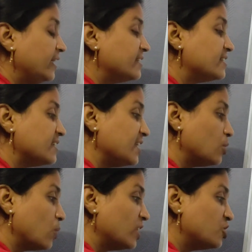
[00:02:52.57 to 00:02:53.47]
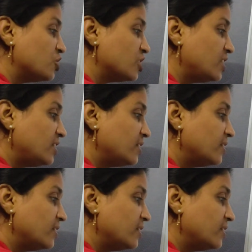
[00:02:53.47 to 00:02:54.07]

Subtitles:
is sequential,